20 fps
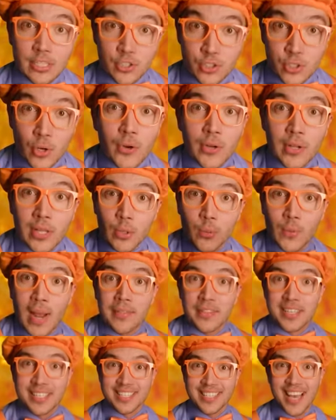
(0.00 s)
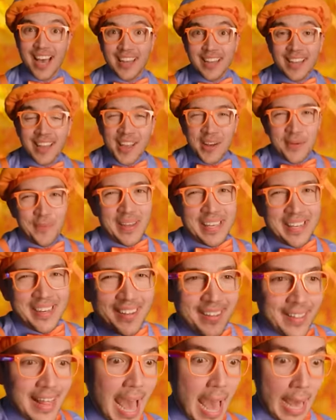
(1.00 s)
circle around the sun, we call
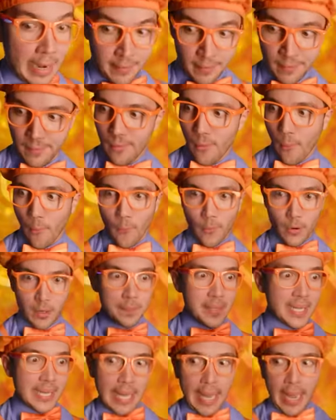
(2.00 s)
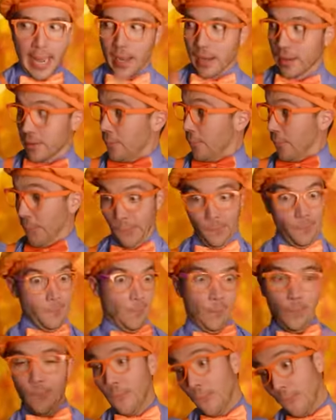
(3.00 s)
that orbiting.
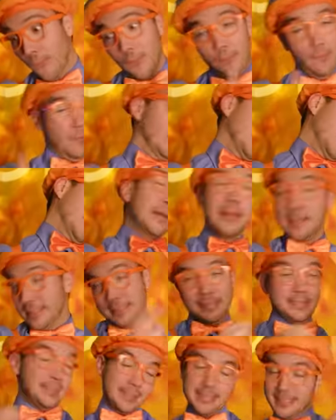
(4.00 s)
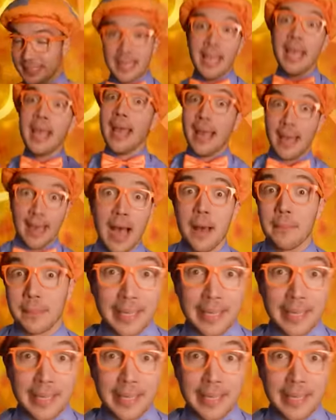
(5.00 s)
Whoa, I'm